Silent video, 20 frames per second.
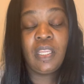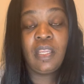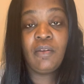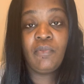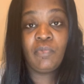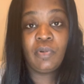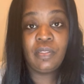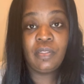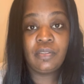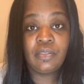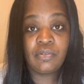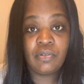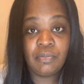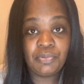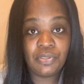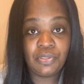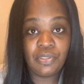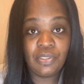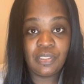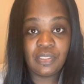and where
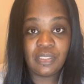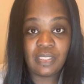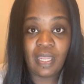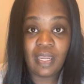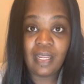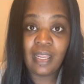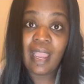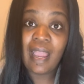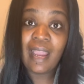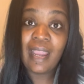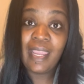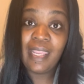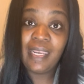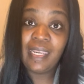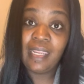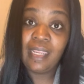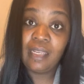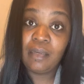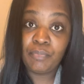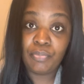scripture is our guide
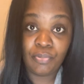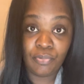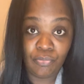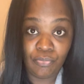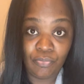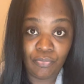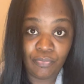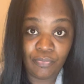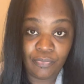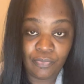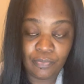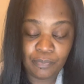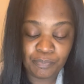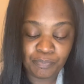and proof.